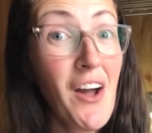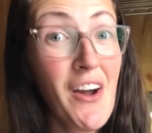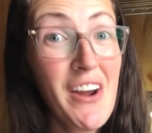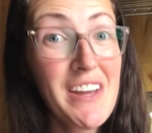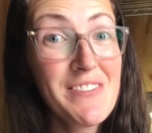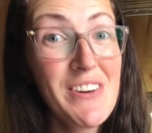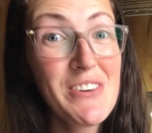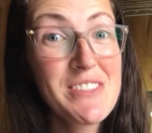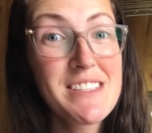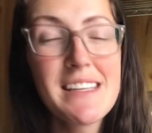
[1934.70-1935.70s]
All right,
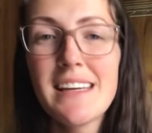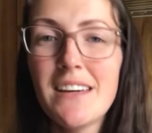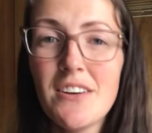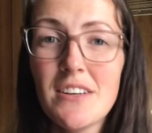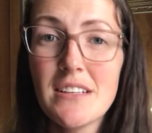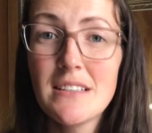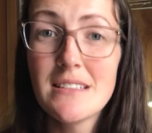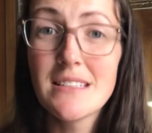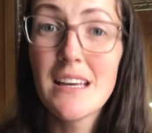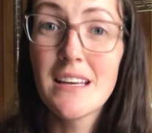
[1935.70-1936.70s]
folks, here it is.
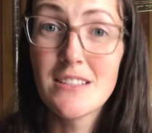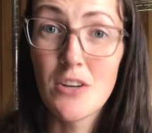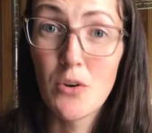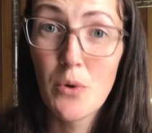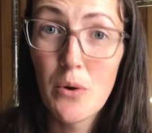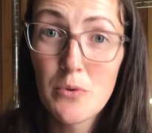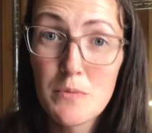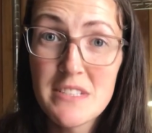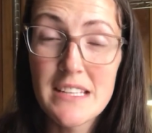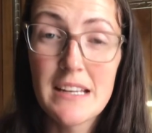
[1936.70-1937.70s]
It's our grow
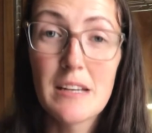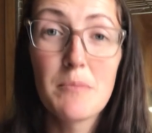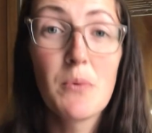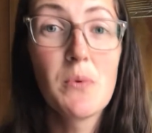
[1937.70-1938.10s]
room setup.